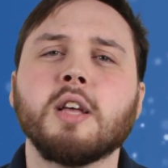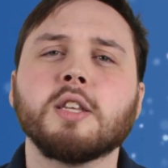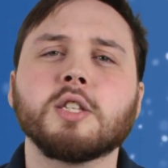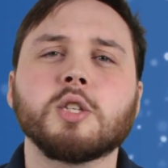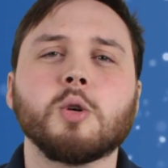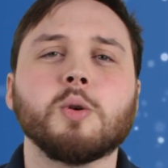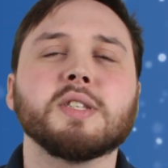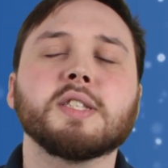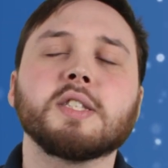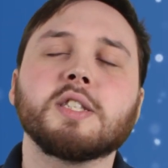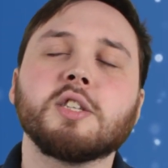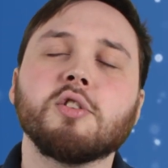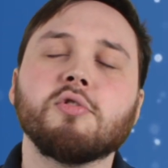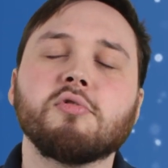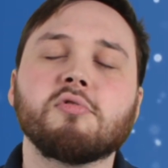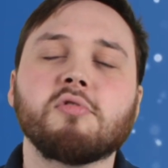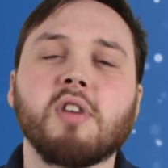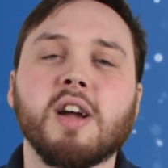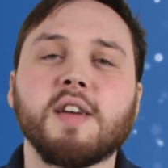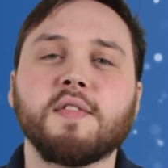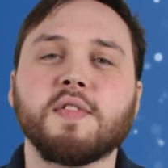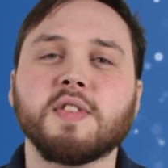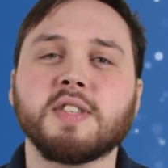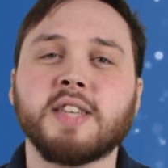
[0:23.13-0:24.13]
so it's still
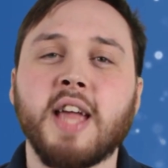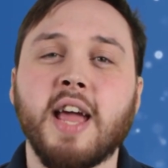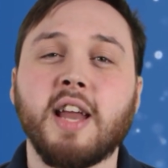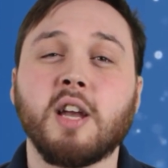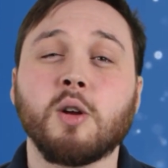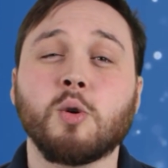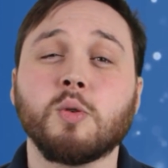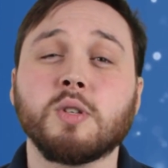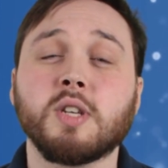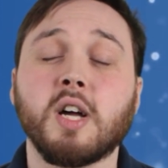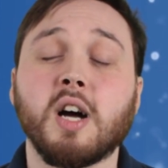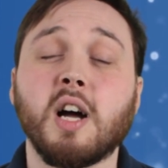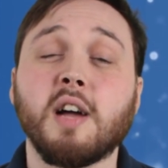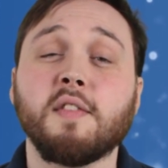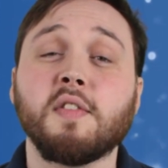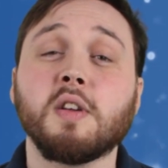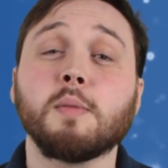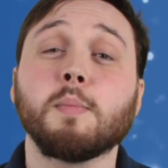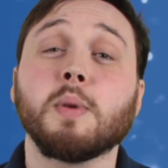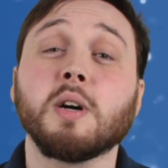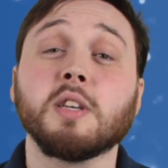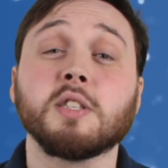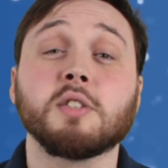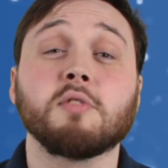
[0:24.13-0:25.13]
great for technical
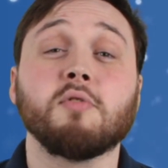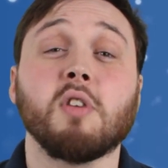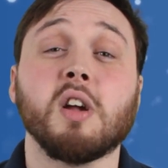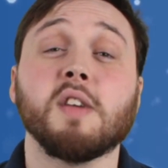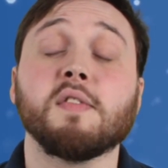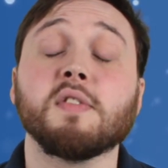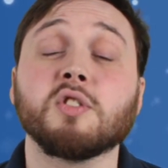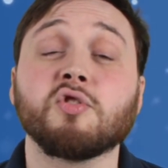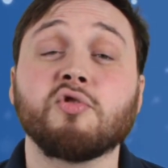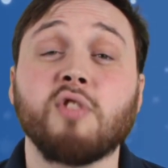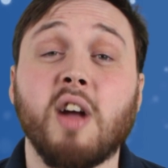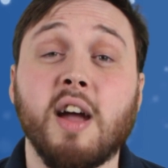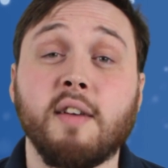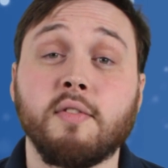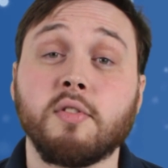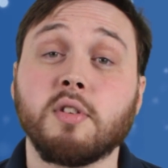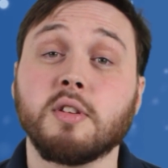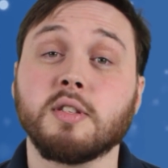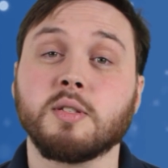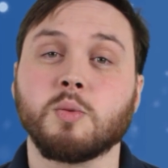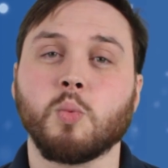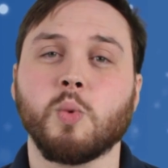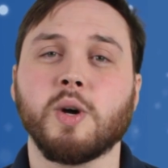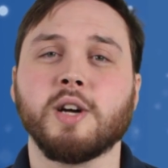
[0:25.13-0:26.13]
diving, but it's great for
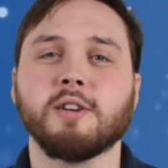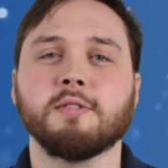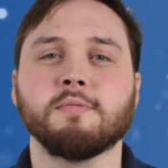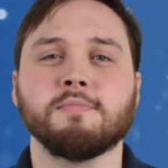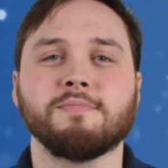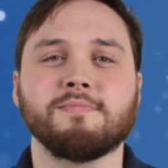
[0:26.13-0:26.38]
travel as well.